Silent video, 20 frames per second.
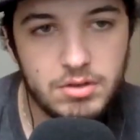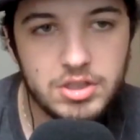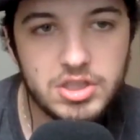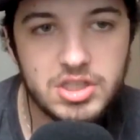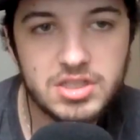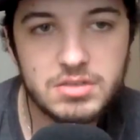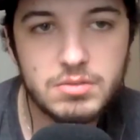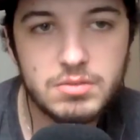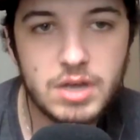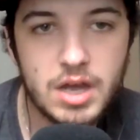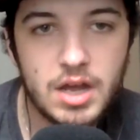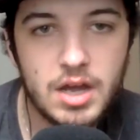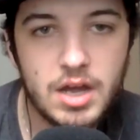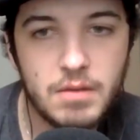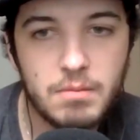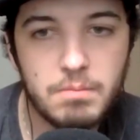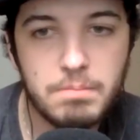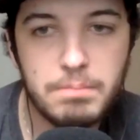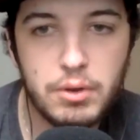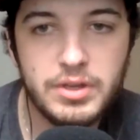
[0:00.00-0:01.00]
Just
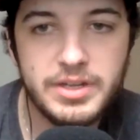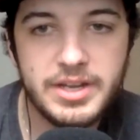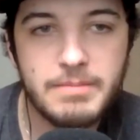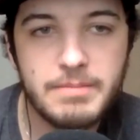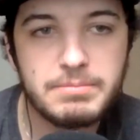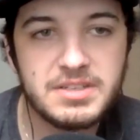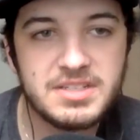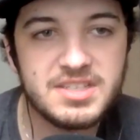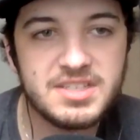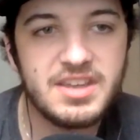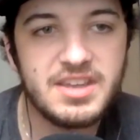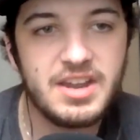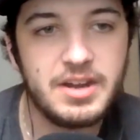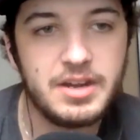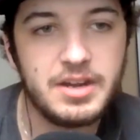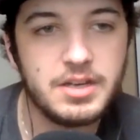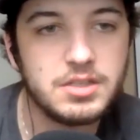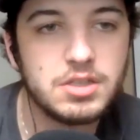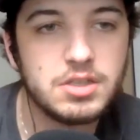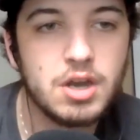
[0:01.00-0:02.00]
uh, pulling up the
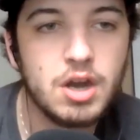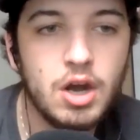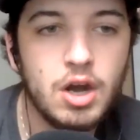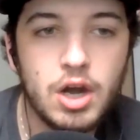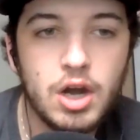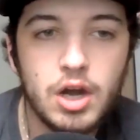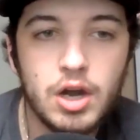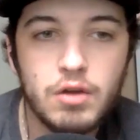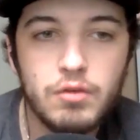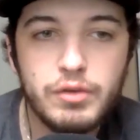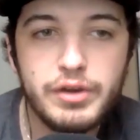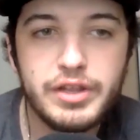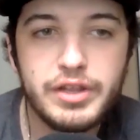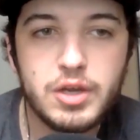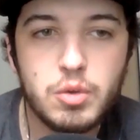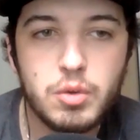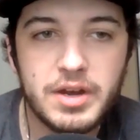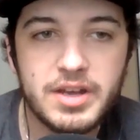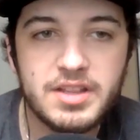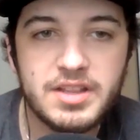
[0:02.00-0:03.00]
standings really
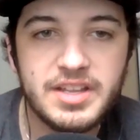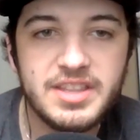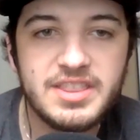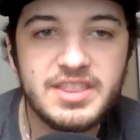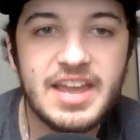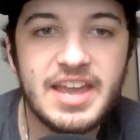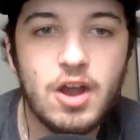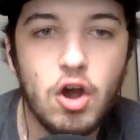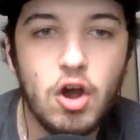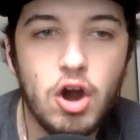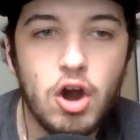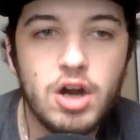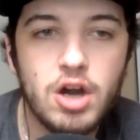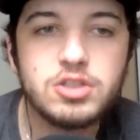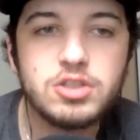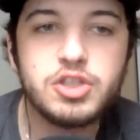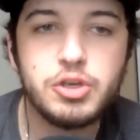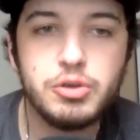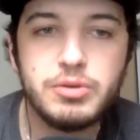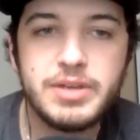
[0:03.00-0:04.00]
quickly. They
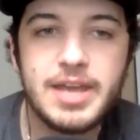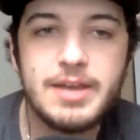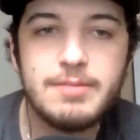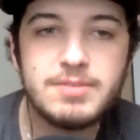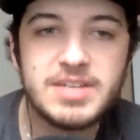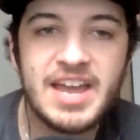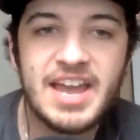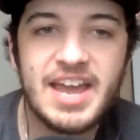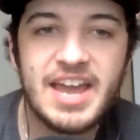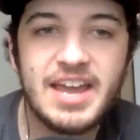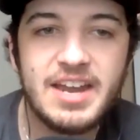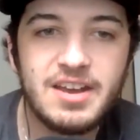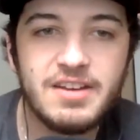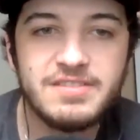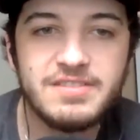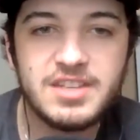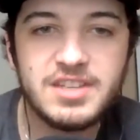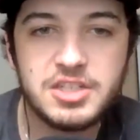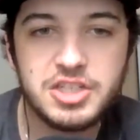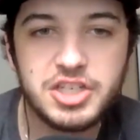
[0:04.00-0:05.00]
are two games ahead
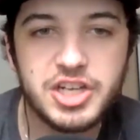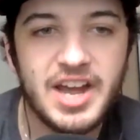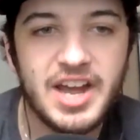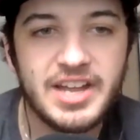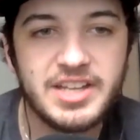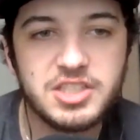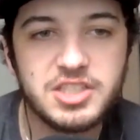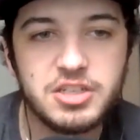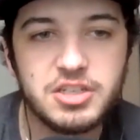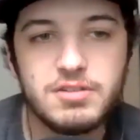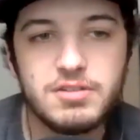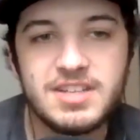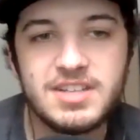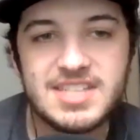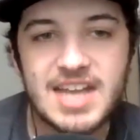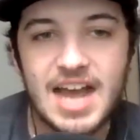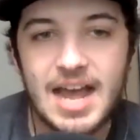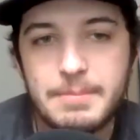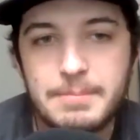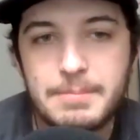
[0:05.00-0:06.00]
of the Giants. You know, the
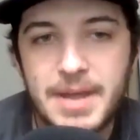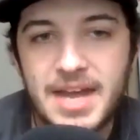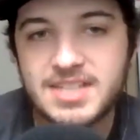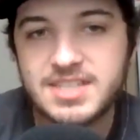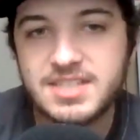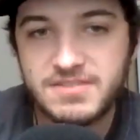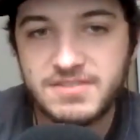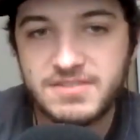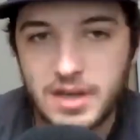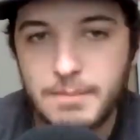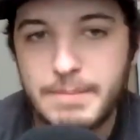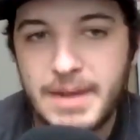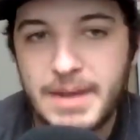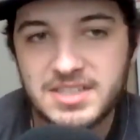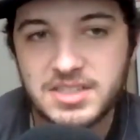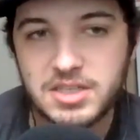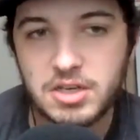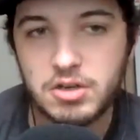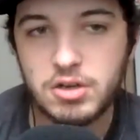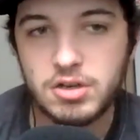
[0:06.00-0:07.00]
Diamondbacks have come
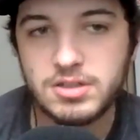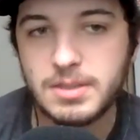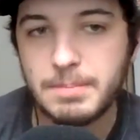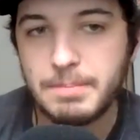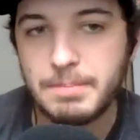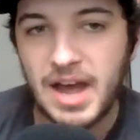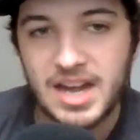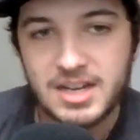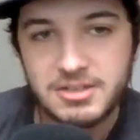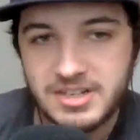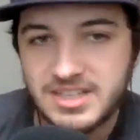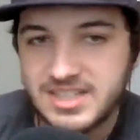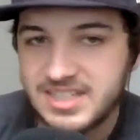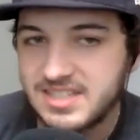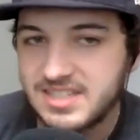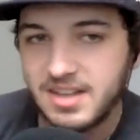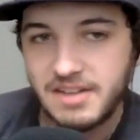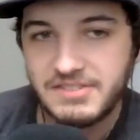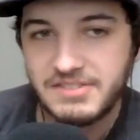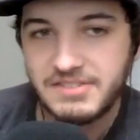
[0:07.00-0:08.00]
back to earth. The Padres
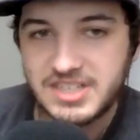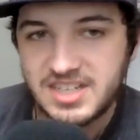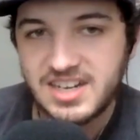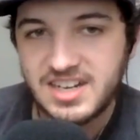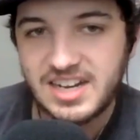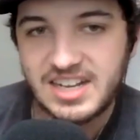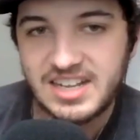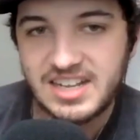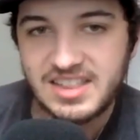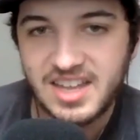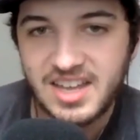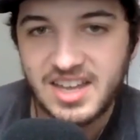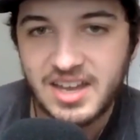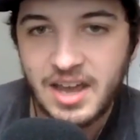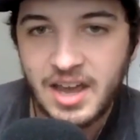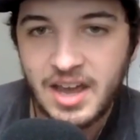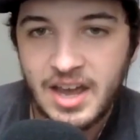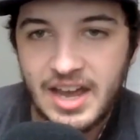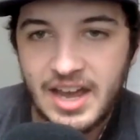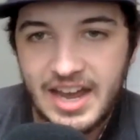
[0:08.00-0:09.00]
still haven't done anything,
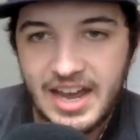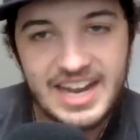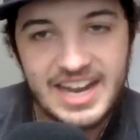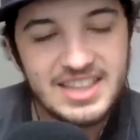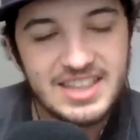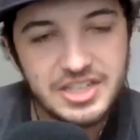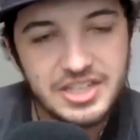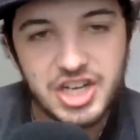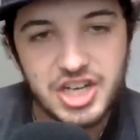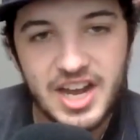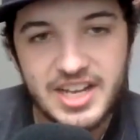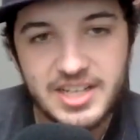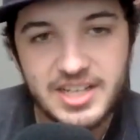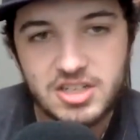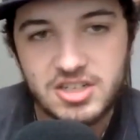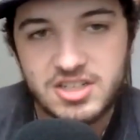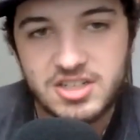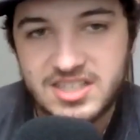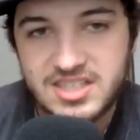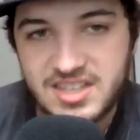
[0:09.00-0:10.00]
and the
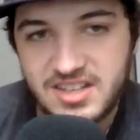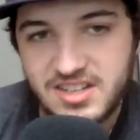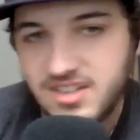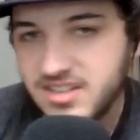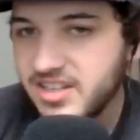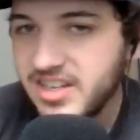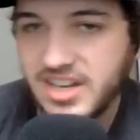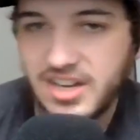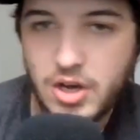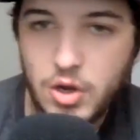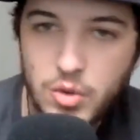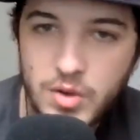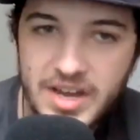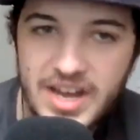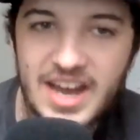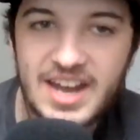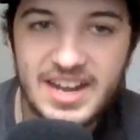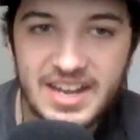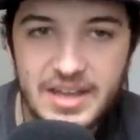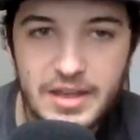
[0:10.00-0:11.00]
Giants are still, you know,
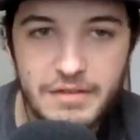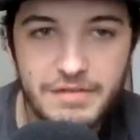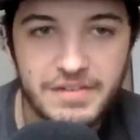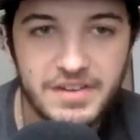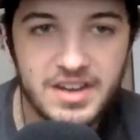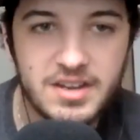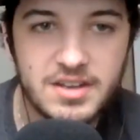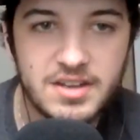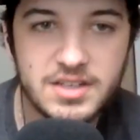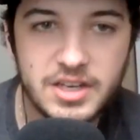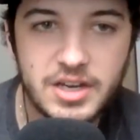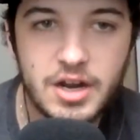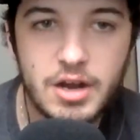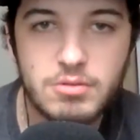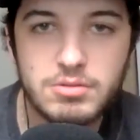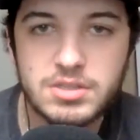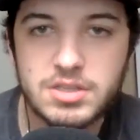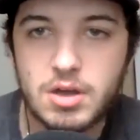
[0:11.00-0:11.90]
kind of iffy, you know.